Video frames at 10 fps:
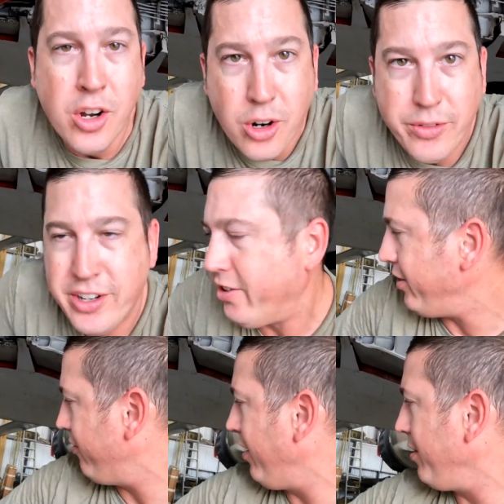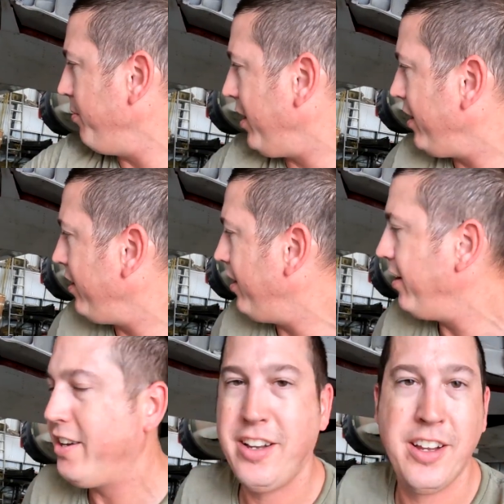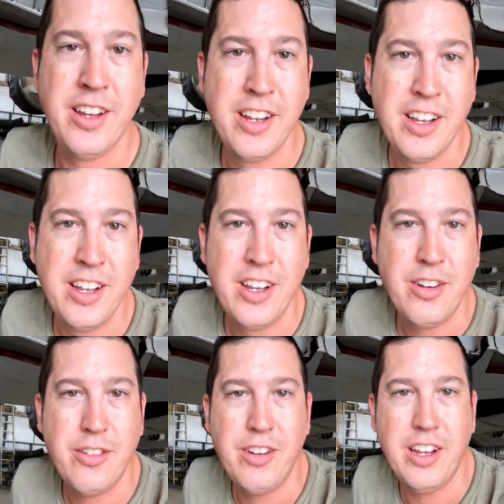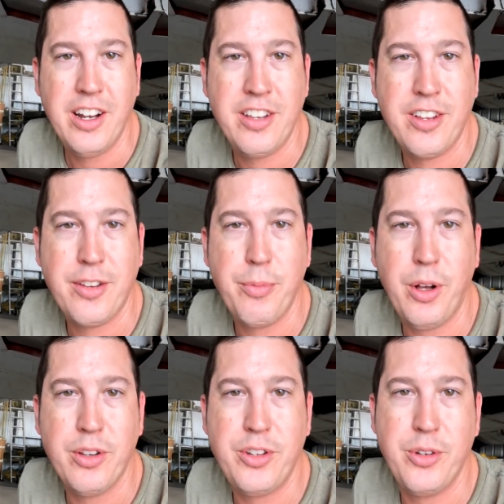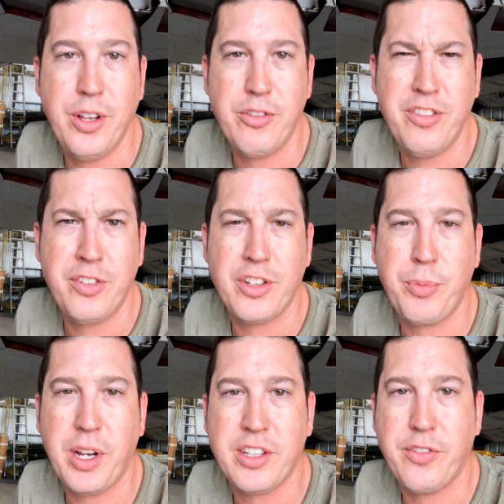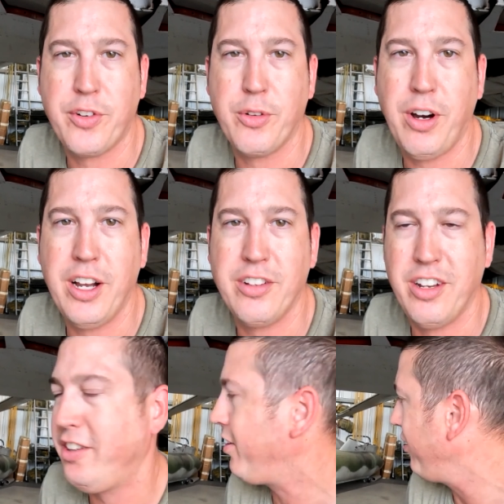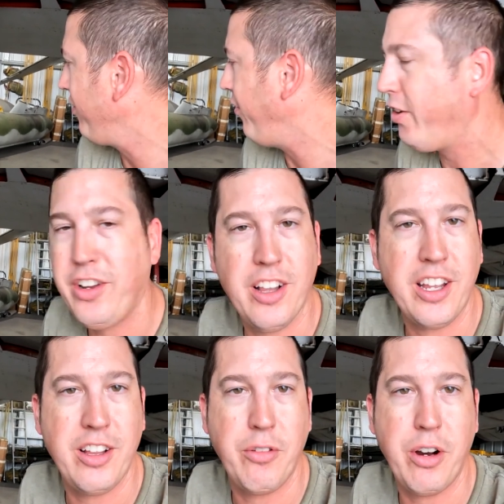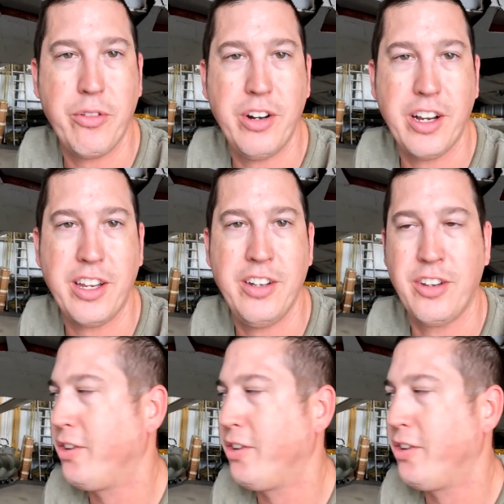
over here on the right main we got a small issue that we've suspected for a while, and this is very likely why we're not getting